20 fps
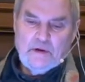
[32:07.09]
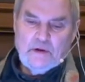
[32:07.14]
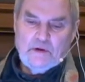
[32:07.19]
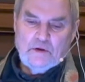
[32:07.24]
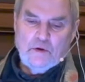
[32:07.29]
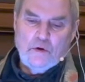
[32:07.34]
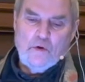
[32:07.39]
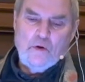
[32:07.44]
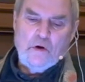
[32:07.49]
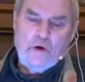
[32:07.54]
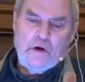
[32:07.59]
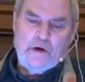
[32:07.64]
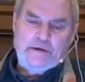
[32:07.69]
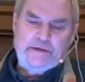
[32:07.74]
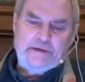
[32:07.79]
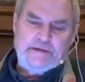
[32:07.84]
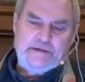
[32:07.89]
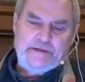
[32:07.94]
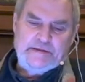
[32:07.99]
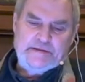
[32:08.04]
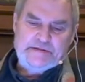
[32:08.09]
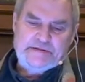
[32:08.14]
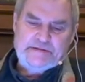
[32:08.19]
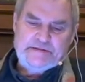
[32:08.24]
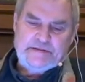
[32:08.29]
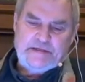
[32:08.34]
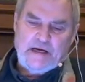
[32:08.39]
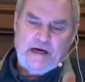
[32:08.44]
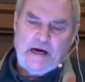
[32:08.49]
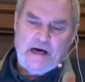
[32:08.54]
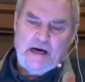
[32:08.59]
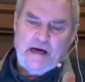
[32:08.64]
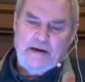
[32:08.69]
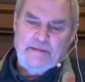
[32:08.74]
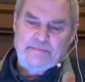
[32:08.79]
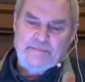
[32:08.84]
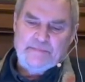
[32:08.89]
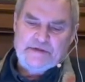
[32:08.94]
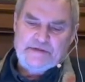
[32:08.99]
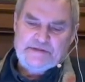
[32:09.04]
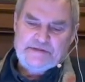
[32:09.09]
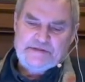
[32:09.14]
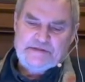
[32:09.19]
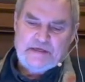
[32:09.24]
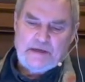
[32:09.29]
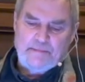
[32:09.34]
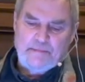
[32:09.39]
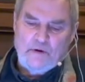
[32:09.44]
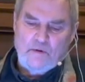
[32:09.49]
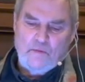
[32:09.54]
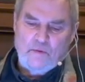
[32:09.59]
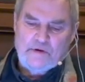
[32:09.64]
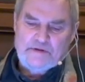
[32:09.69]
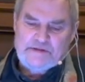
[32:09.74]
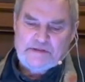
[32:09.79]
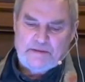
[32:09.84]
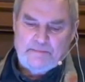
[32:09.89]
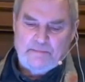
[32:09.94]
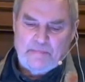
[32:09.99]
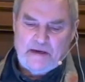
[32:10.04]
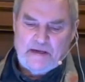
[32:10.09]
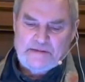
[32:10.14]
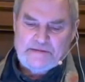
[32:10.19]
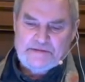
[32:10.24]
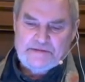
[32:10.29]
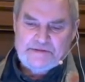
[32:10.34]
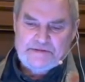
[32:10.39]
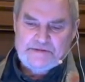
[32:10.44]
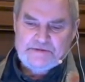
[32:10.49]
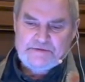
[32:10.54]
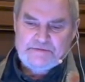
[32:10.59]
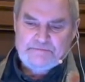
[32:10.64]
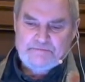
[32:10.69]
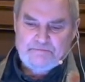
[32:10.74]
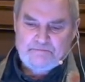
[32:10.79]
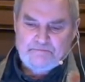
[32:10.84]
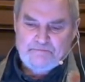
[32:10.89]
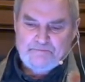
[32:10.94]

Lord, it is time, the summer was immense.